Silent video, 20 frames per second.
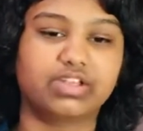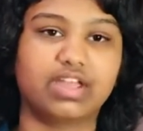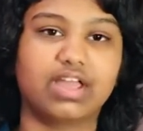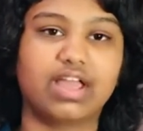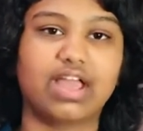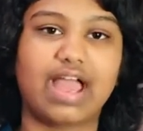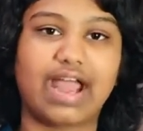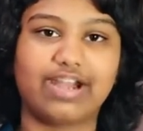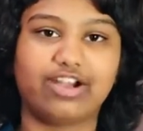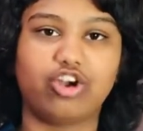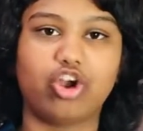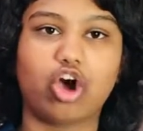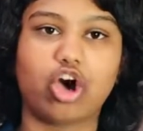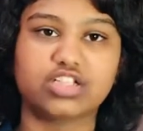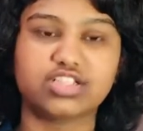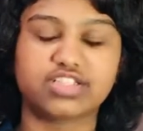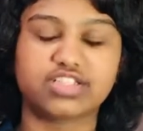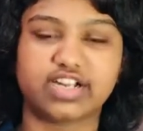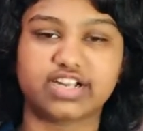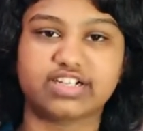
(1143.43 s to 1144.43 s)
had
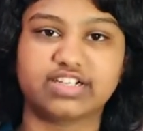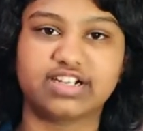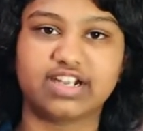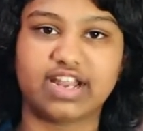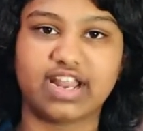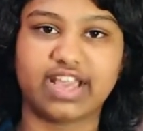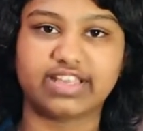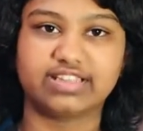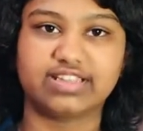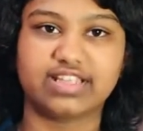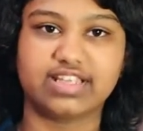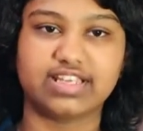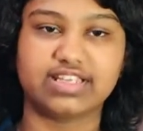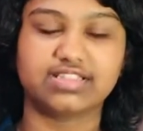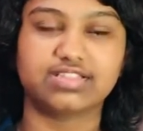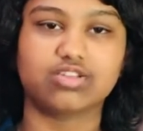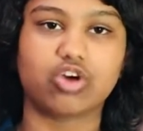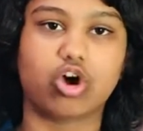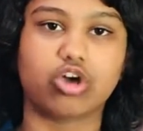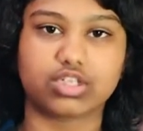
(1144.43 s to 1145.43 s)
laws written like
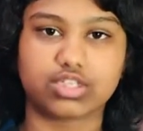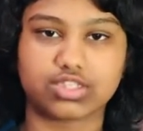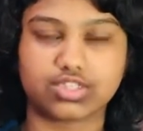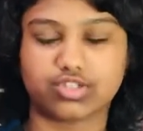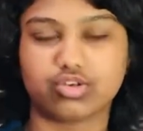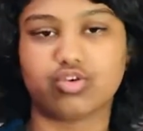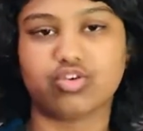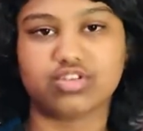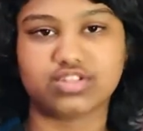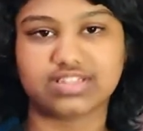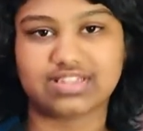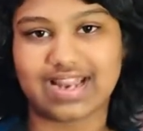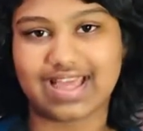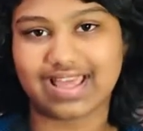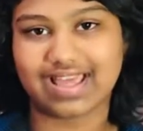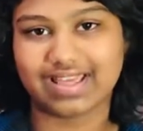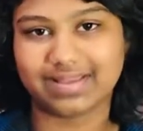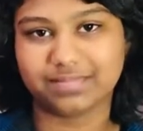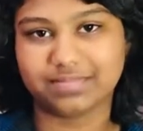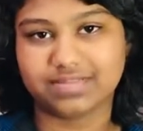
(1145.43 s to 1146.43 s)
these on stone
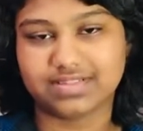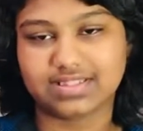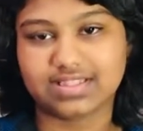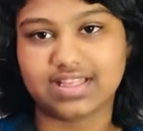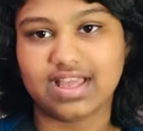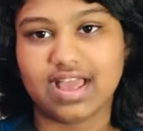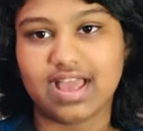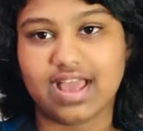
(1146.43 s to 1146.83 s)
slabs,